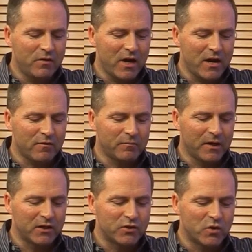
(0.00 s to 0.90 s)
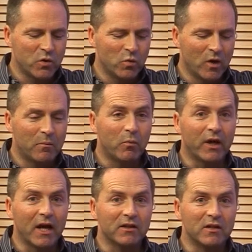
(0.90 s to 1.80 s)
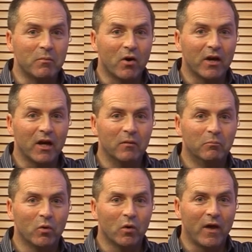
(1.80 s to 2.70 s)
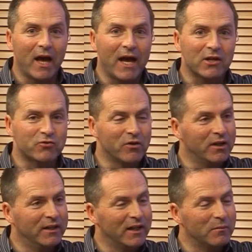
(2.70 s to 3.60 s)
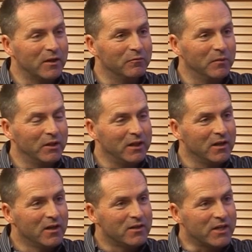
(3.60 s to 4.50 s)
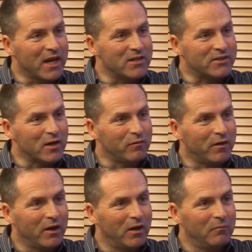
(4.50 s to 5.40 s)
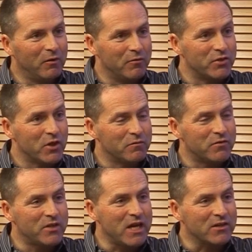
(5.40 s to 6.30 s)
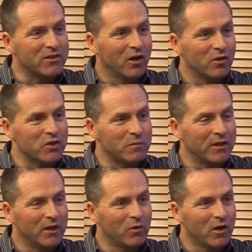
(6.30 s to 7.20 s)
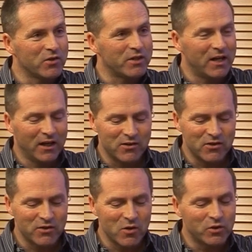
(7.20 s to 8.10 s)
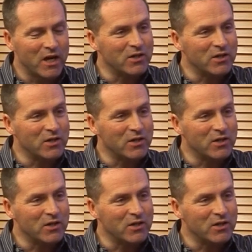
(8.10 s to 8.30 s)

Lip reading: if you have managed to put your hand in your pocket and bought that extra little bit of money to get yourself a reserved seat on some of the low-cost airlines, there's no